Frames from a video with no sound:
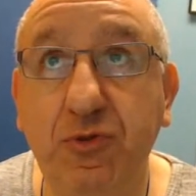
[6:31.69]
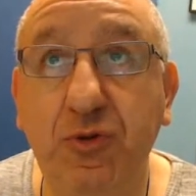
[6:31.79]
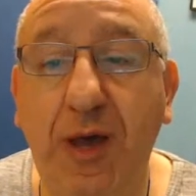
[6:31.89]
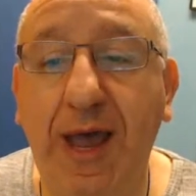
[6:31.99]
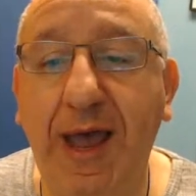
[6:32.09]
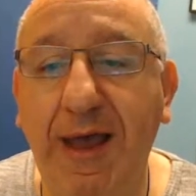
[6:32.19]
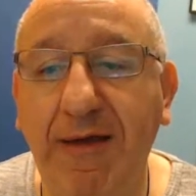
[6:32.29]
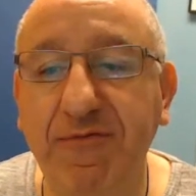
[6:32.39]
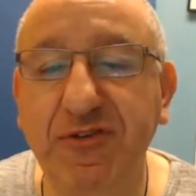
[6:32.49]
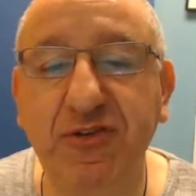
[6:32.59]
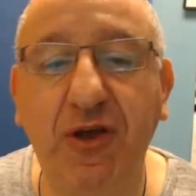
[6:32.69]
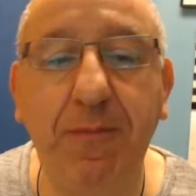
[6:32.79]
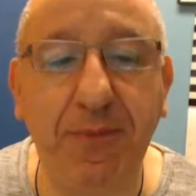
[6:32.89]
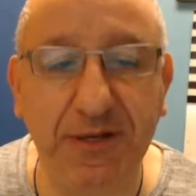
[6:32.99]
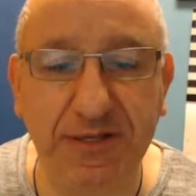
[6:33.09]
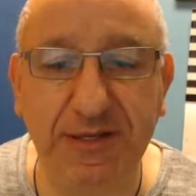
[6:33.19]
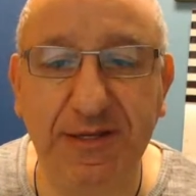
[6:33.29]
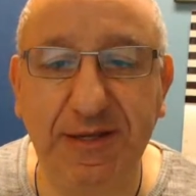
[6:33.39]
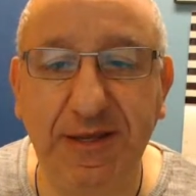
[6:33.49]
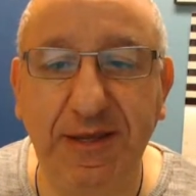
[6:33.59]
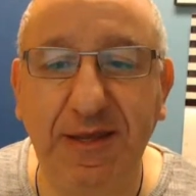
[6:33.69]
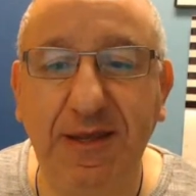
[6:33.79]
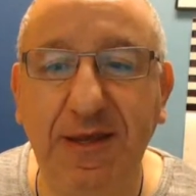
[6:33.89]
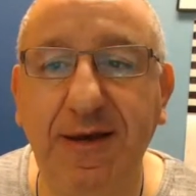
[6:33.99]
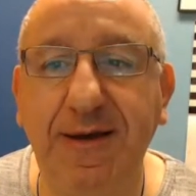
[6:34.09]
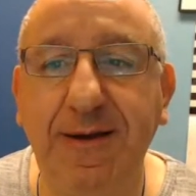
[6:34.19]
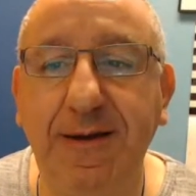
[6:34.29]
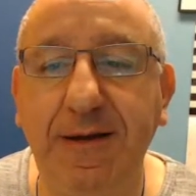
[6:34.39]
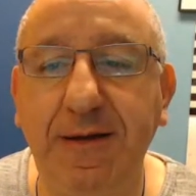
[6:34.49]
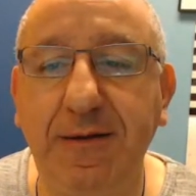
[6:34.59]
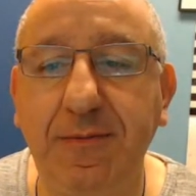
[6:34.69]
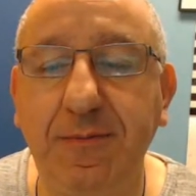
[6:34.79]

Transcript: to have somebody uh,